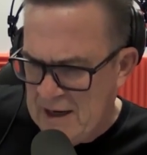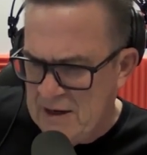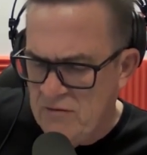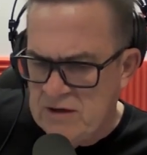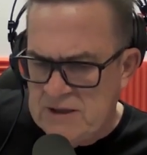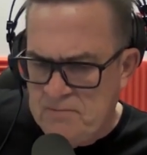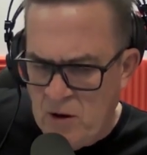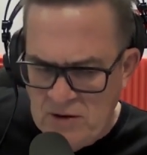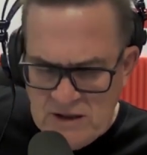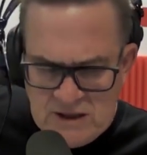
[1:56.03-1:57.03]
And in
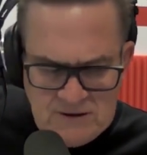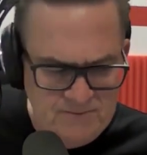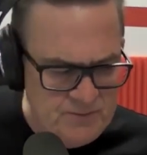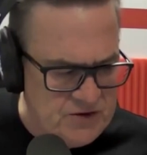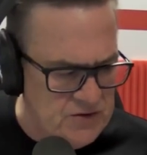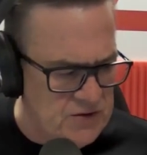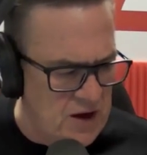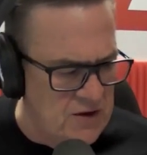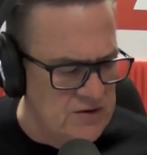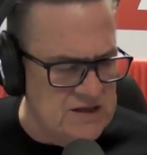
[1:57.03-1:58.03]
response to
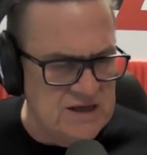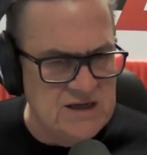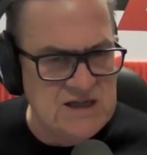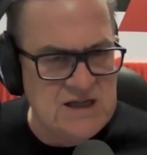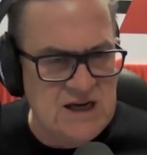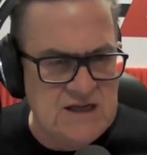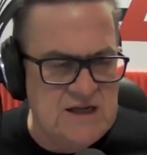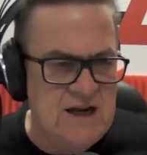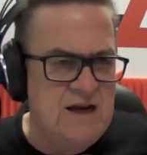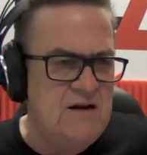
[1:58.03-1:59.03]
those
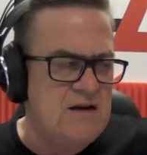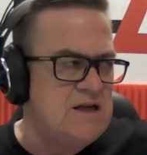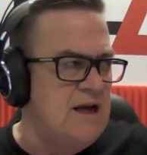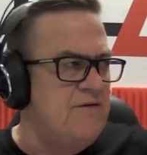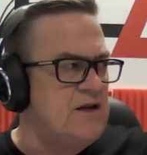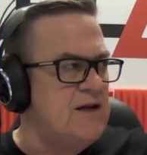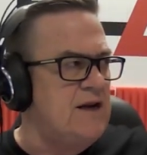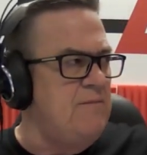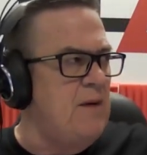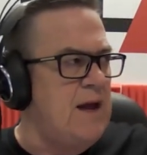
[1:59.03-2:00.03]
60,
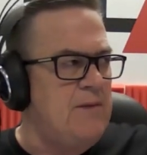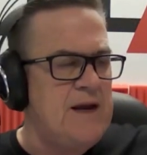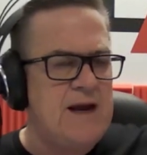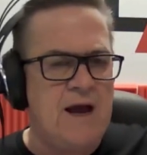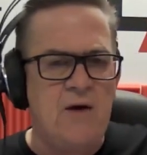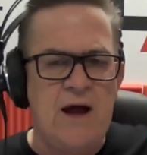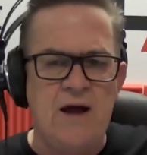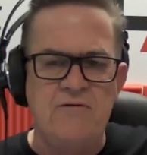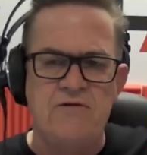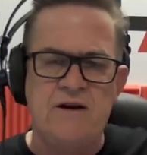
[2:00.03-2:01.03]
70, maybe now
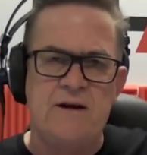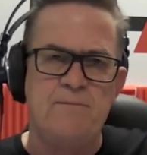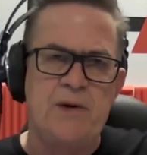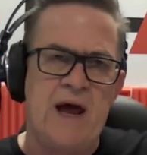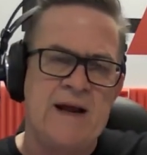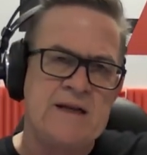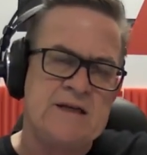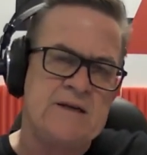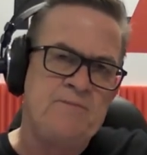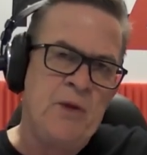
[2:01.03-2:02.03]
100
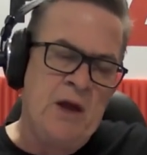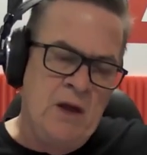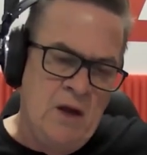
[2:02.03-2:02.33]
complaints,